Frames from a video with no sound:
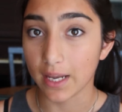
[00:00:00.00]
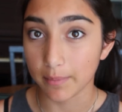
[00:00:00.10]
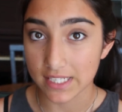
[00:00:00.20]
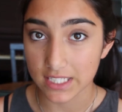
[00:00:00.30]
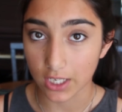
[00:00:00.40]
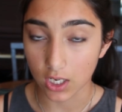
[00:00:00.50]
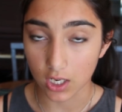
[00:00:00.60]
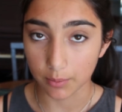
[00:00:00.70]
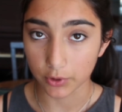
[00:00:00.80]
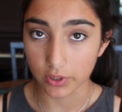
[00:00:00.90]

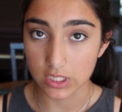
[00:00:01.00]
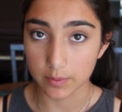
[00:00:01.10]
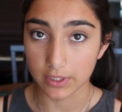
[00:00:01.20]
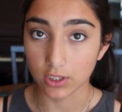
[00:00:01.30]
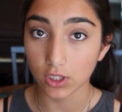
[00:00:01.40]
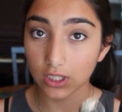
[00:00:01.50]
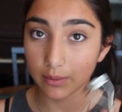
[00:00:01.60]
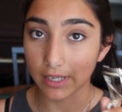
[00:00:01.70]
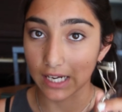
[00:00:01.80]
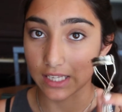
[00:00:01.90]
Mascara, I'm going to be
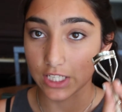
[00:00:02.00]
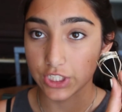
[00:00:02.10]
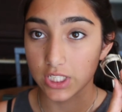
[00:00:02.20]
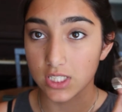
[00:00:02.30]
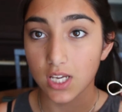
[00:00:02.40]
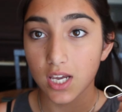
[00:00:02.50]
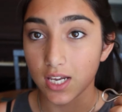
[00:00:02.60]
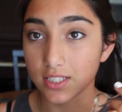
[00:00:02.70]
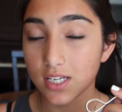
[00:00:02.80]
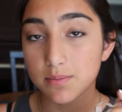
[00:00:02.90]
curling my eyelashes.
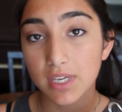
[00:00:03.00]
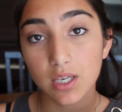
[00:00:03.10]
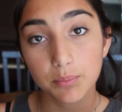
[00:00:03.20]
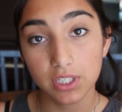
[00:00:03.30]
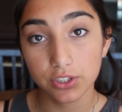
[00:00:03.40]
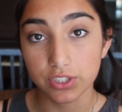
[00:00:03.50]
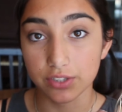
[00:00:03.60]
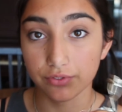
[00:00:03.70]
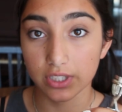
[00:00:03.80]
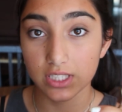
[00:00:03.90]
It does make a bigger
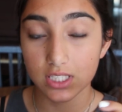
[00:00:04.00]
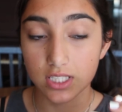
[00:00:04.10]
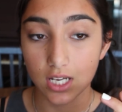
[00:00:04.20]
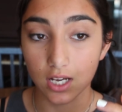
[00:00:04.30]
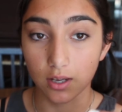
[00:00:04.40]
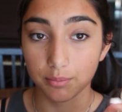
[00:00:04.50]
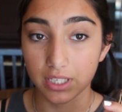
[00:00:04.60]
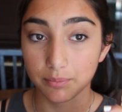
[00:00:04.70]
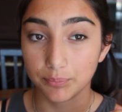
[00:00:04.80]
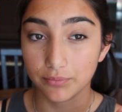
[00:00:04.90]
difference.
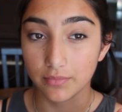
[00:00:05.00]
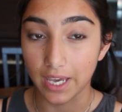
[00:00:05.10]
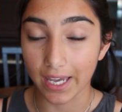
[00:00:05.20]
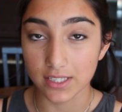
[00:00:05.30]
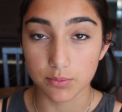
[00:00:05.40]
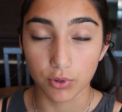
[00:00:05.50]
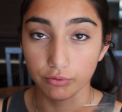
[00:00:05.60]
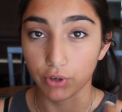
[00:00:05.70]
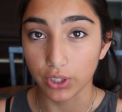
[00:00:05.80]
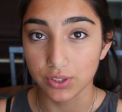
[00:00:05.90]
It adds more
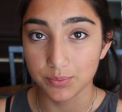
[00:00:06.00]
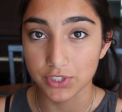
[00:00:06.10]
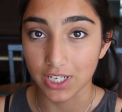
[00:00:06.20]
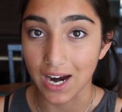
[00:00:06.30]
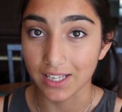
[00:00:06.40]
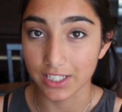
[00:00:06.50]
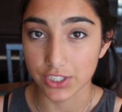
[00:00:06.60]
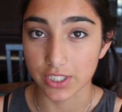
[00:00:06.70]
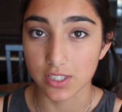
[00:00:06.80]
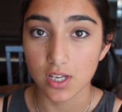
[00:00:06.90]
volume to your
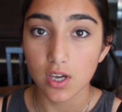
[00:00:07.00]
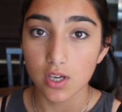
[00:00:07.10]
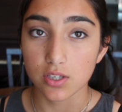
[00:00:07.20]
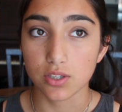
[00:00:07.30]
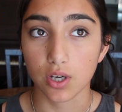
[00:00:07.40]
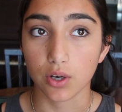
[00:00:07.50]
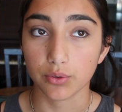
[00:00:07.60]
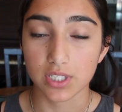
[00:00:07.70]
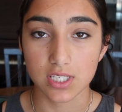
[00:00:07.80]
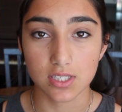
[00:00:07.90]
eyelashes.
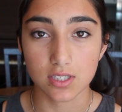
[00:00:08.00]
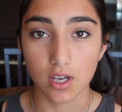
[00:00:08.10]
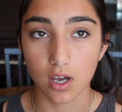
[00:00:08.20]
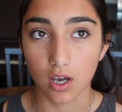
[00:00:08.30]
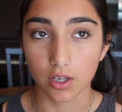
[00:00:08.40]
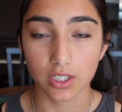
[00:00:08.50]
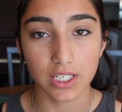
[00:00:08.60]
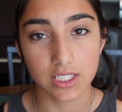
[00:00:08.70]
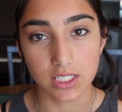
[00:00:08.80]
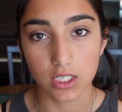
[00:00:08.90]
So this is a good
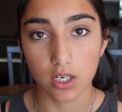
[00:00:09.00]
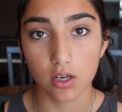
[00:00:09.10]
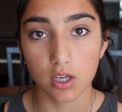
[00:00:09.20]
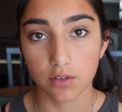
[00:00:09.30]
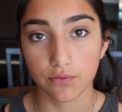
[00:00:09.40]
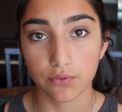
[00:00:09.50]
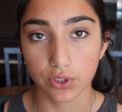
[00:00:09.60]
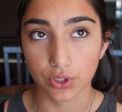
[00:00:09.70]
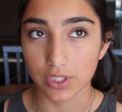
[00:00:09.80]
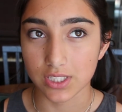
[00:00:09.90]
idea if
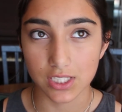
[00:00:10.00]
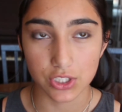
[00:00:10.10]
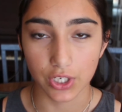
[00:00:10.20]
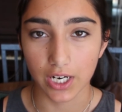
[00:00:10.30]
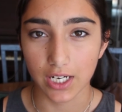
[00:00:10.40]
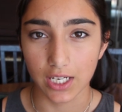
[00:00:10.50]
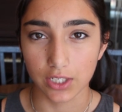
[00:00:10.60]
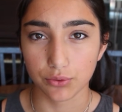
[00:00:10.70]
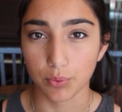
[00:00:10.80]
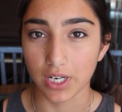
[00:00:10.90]
you're in 6th grade
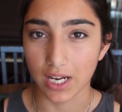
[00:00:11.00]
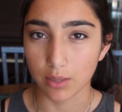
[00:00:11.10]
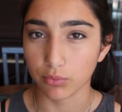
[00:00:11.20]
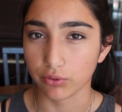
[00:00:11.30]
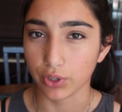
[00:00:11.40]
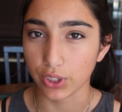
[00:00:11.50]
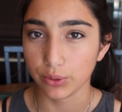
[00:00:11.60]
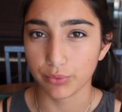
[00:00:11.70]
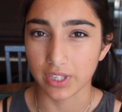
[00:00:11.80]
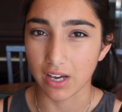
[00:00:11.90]
and you want to add more
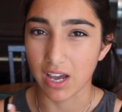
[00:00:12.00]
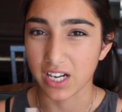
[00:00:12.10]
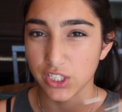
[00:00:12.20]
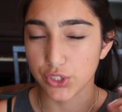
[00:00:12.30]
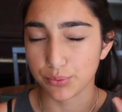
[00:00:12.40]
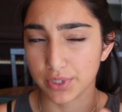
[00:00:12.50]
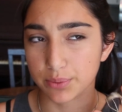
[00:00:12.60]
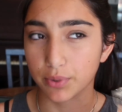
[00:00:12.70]
volume without adding too much